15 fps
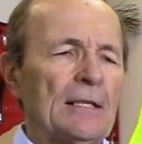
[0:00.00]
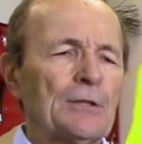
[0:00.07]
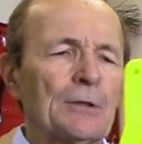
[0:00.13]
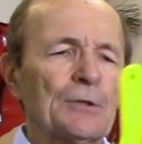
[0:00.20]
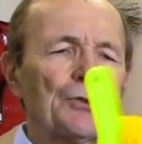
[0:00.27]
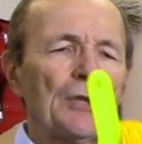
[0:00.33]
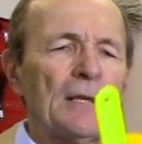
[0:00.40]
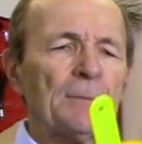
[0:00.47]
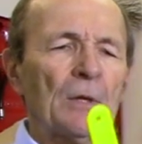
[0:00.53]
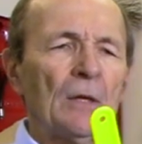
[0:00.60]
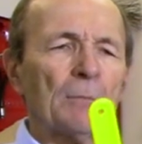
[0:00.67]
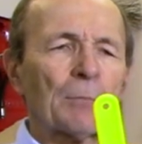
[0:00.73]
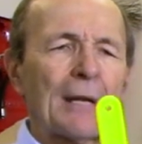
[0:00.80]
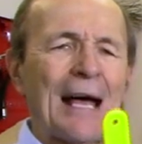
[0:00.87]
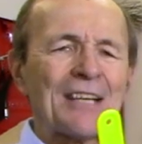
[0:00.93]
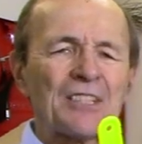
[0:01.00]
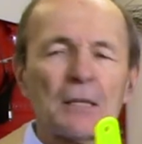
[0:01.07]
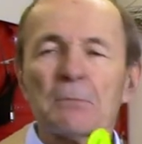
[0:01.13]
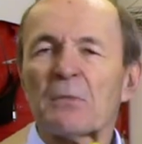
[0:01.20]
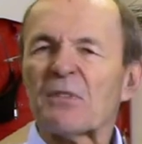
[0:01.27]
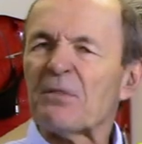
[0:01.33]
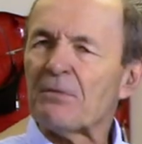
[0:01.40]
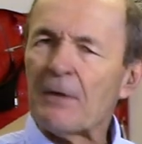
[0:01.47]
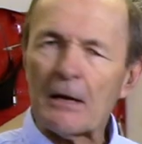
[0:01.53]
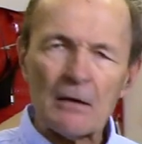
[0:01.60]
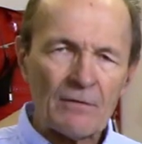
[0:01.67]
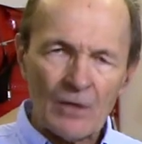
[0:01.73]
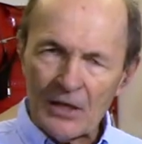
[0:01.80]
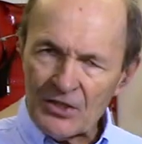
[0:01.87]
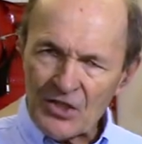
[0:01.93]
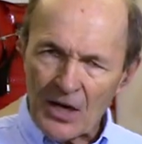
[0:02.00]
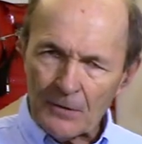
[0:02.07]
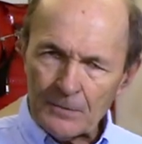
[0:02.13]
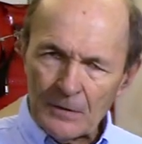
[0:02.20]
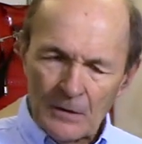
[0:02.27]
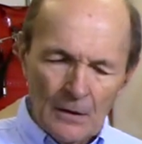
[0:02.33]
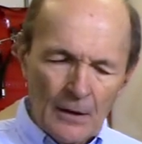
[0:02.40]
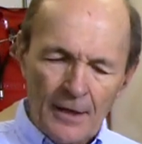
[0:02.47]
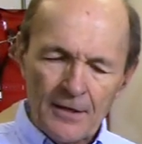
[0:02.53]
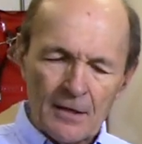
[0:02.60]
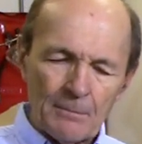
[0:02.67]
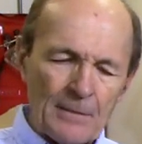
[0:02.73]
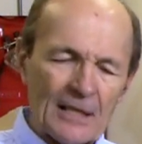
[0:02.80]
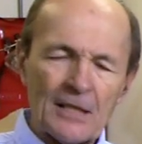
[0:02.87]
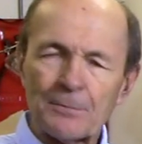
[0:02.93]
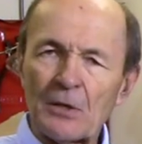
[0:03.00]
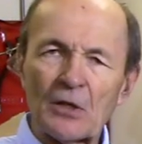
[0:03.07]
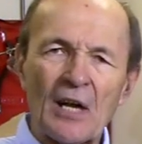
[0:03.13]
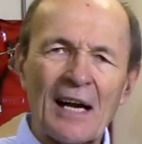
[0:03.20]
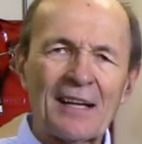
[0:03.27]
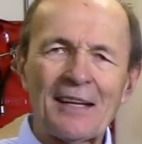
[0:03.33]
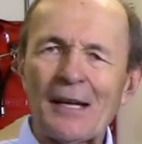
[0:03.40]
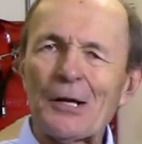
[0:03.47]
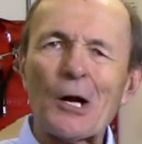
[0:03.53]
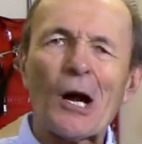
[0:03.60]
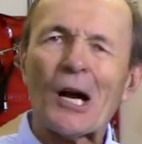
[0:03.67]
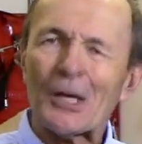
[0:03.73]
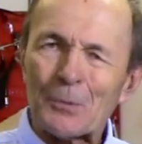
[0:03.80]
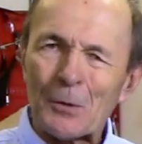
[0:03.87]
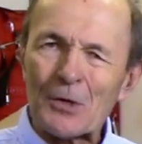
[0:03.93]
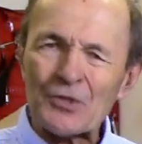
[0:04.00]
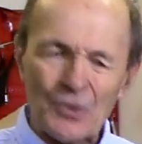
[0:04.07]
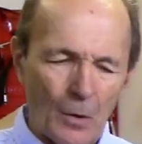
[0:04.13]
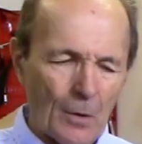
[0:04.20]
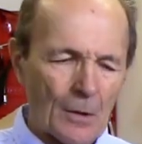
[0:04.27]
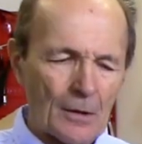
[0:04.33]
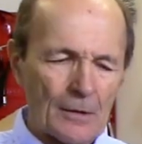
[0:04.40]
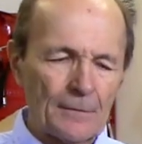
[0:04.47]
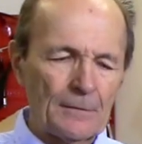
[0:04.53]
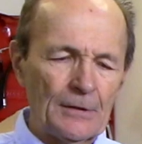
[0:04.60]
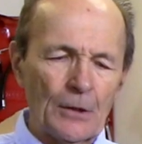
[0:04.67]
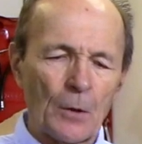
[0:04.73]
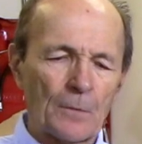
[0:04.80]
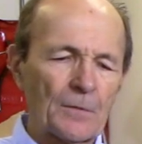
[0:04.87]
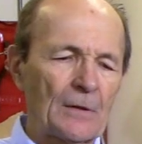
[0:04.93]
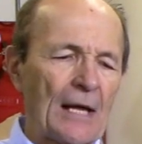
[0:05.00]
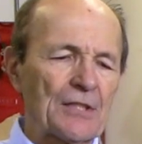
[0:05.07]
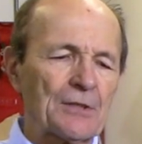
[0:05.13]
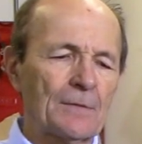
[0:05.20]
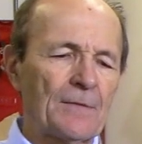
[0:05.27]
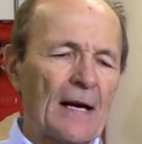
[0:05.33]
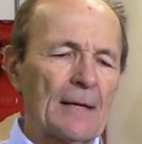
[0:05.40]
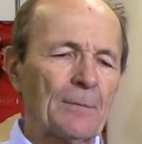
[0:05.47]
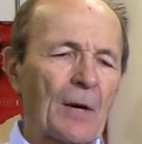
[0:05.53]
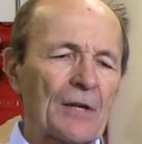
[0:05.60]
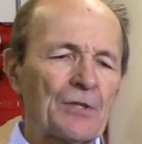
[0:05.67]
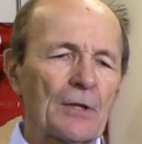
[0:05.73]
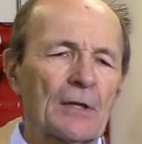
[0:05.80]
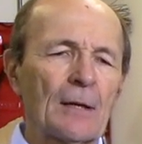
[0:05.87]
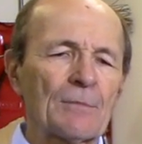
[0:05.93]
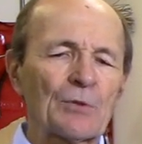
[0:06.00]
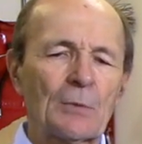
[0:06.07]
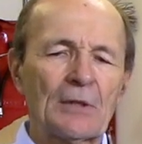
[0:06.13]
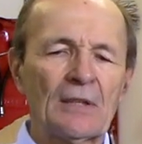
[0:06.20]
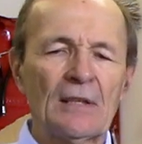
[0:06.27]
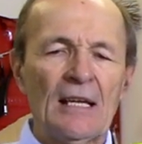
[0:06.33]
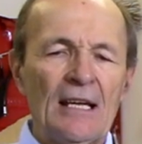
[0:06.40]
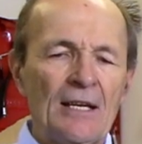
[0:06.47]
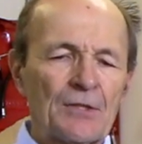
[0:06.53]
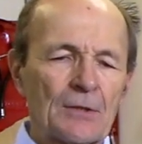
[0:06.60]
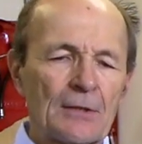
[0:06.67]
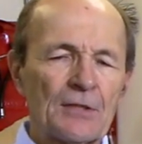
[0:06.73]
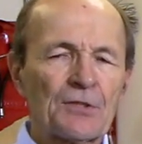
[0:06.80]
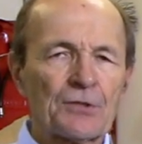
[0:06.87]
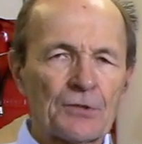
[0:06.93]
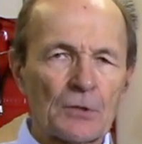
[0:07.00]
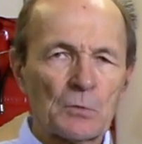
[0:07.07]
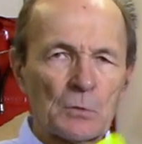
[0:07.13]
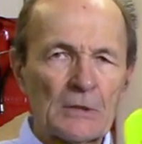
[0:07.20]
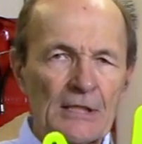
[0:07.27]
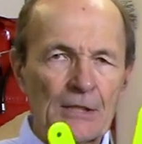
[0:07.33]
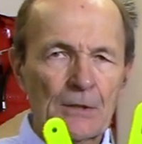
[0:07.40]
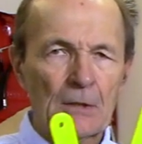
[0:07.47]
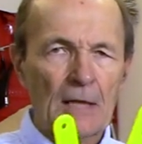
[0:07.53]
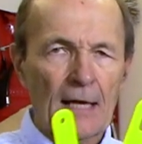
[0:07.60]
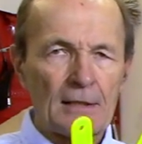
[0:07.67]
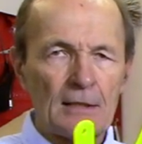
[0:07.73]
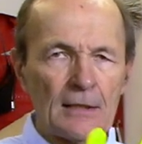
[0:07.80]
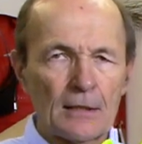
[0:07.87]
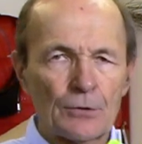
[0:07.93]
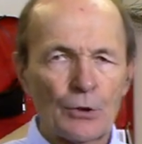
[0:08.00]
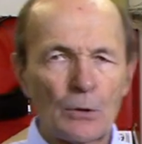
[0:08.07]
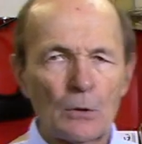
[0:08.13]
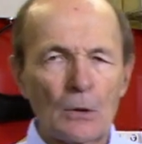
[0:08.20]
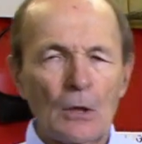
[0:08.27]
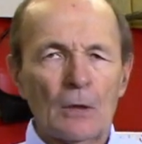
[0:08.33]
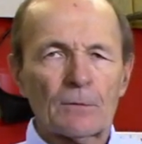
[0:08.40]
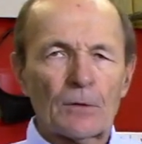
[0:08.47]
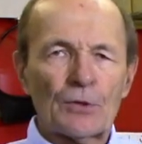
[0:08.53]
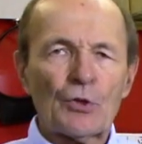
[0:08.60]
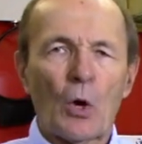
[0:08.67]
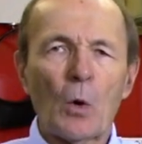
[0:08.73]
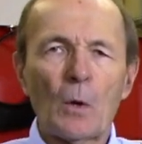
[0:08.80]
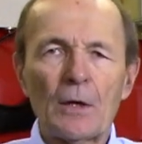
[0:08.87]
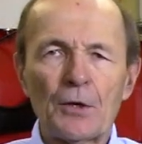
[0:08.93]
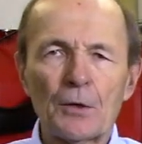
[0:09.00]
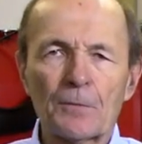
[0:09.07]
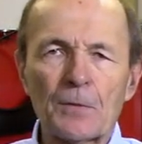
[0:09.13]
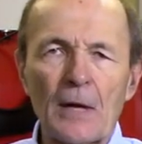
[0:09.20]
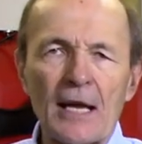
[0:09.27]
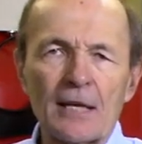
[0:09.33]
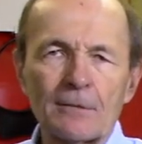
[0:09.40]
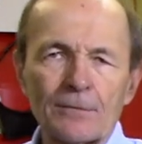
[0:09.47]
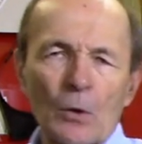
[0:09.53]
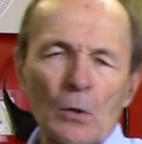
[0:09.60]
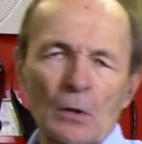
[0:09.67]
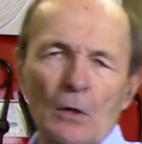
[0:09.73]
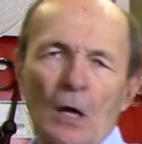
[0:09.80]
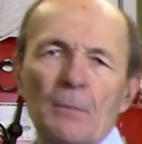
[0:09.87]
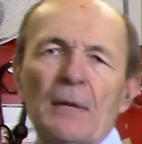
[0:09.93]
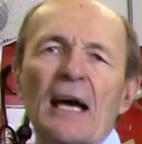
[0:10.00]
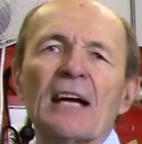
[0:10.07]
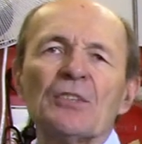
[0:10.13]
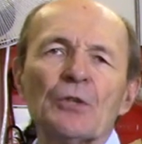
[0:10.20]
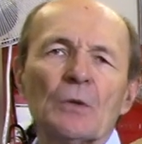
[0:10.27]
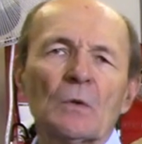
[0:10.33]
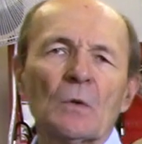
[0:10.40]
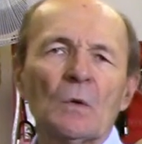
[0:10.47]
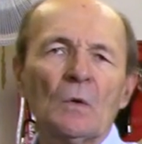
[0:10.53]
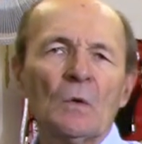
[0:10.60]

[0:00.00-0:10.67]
These are cheap plastic, very, very tough. You can pick up the line at any hardware store, you know, for an extra five bucks it comes with it. So this is a really good idea too for towing your flag and float along behind you.